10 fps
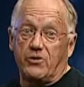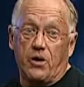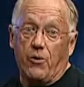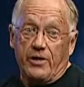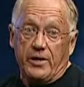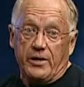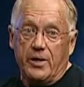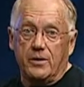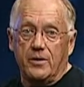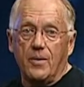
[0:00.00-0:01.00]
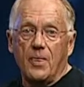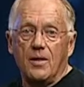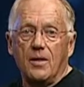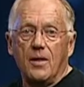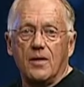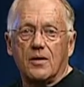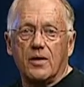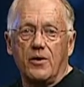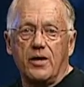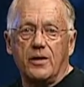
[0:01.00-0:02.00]
draconian and
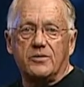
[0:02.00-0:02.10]
clearly a